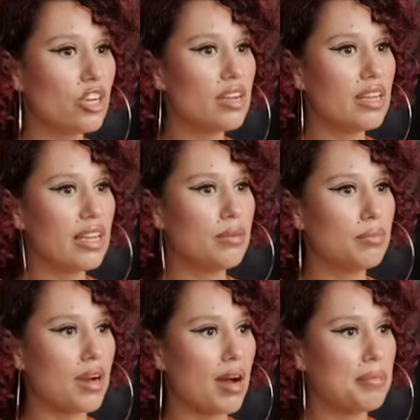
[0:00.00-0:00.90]
journey
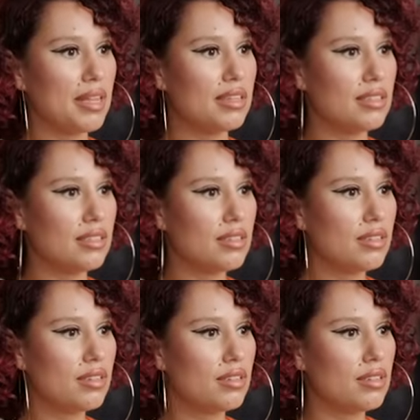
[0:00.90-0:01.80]
becoming
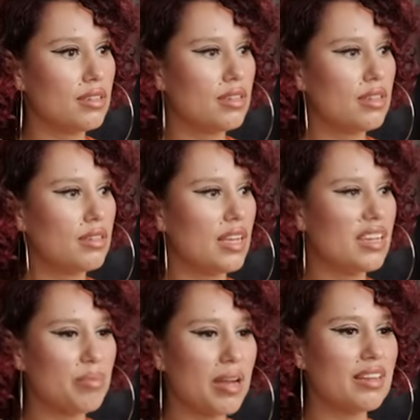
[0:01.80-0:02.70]

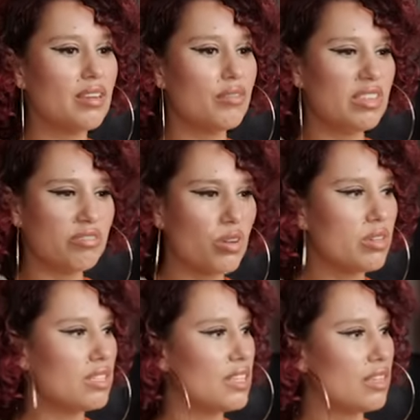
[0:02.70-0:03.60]
independent and
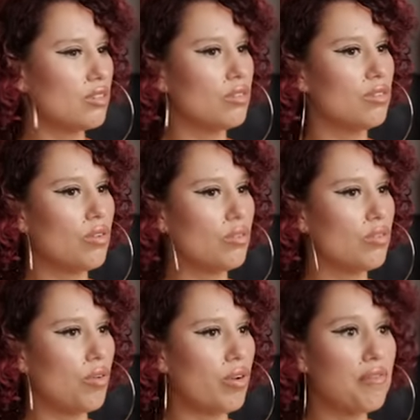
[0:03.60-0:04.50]
refocusing on
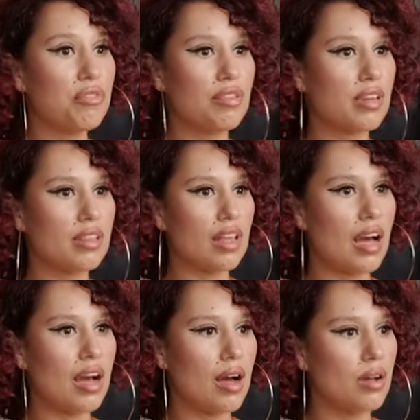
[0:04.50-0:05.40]
on on everything
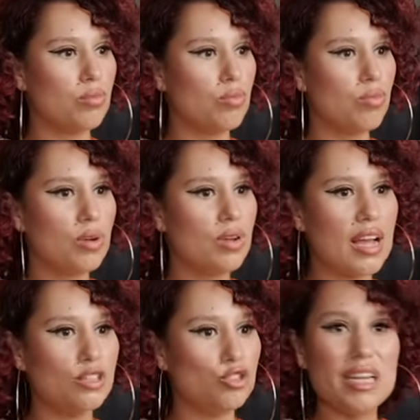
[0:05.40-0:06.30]
that I'd
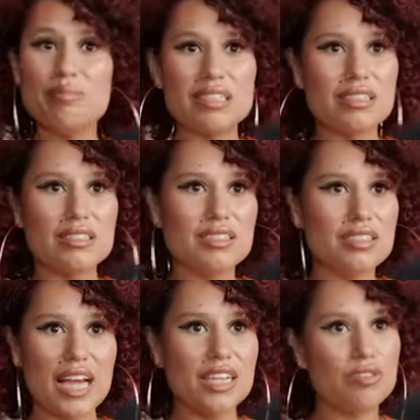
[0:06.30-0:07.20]
dreamed as a
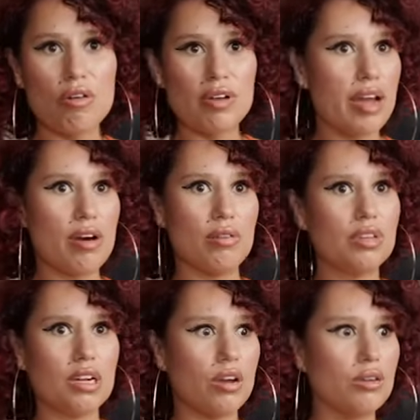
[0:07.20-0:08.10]
10 year old girl
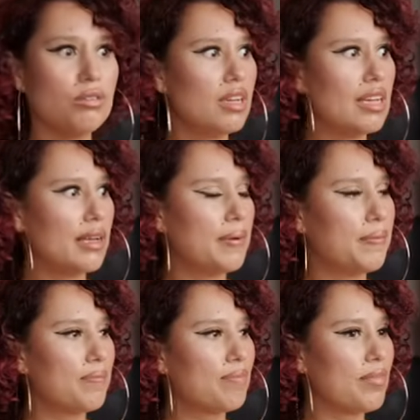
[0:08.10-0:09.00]
you know
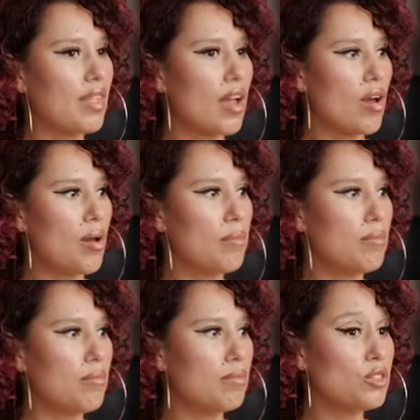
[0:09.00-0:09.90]

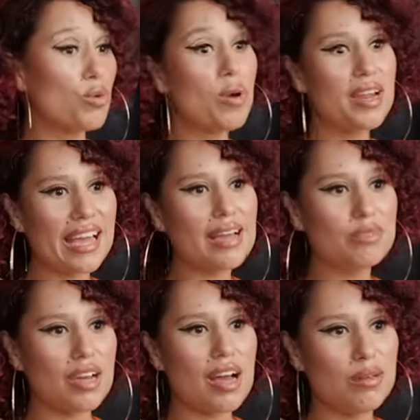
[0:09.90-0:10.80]
um, so when it
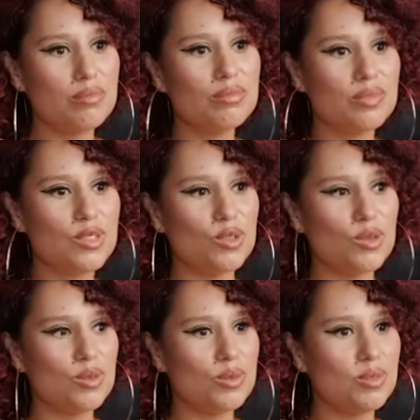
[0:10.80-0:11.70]
came time
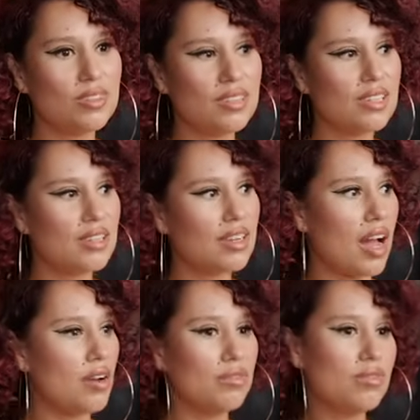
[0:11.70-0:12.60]
to
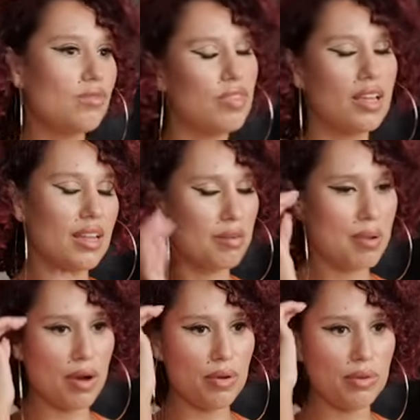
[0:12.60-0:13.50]
kind of thinking
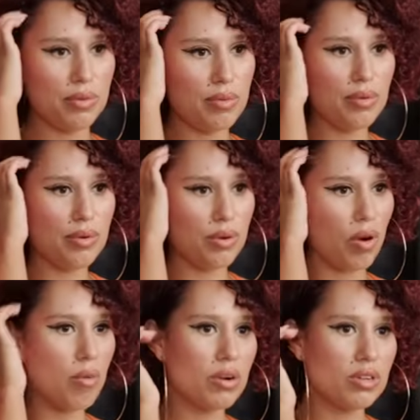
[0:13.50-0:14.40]
about who
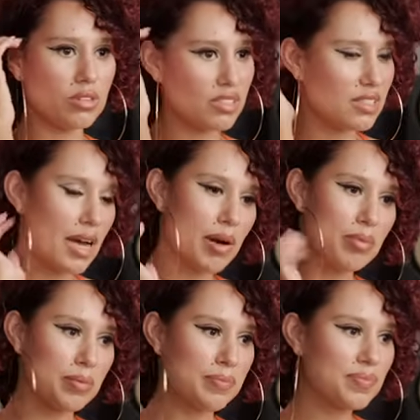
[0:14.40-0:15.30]
who I wanted on this
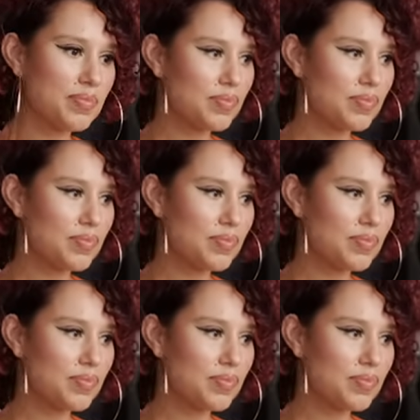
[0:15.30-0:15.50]
album,